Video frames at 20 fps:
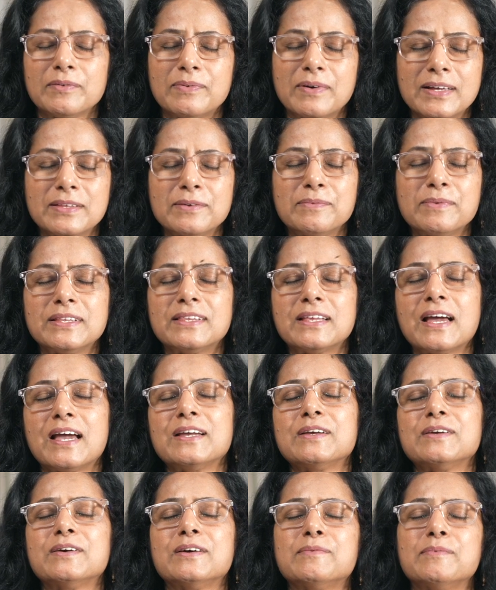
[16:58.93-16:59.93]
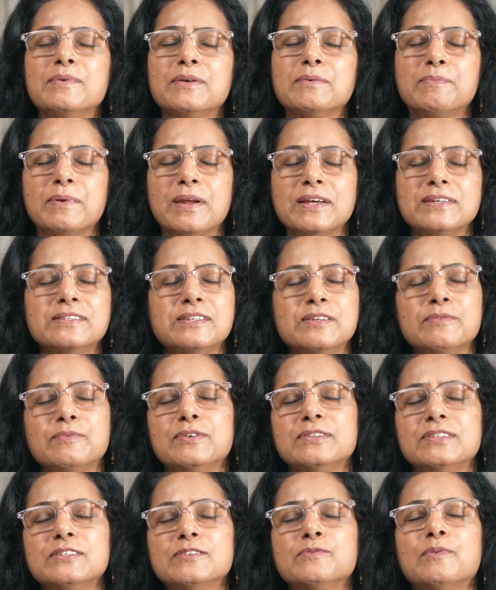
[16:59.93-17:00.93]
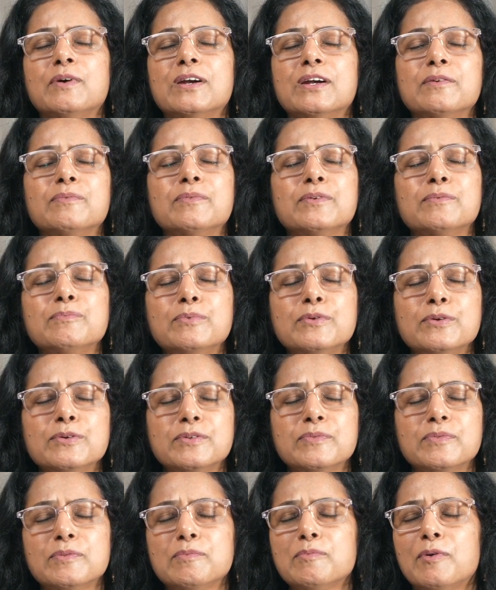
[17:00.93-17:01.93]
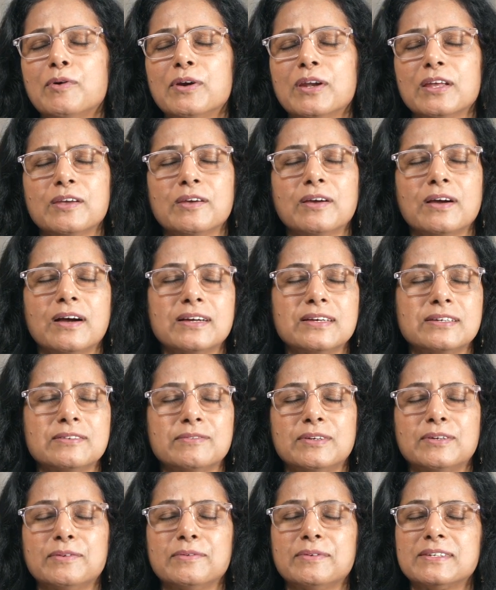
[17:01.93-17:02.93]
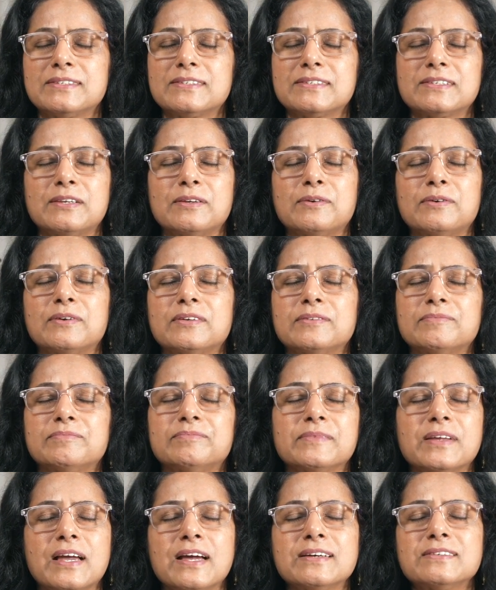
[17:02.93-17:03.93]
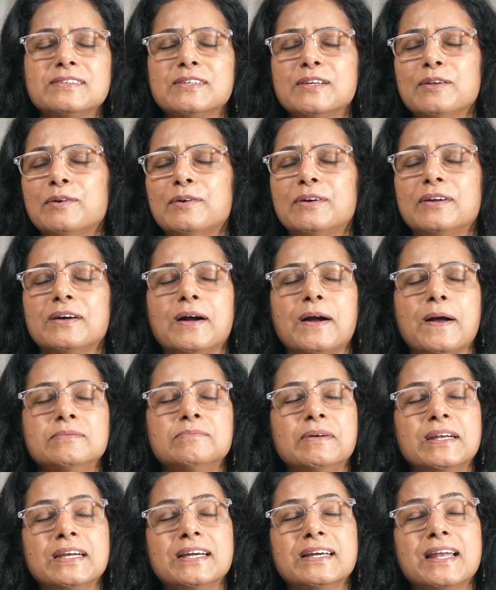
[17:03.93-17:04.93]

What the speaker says: Father, we thank you and we praise you for this wonderful, beautiful morning you have given to us. Yes, Lord. Many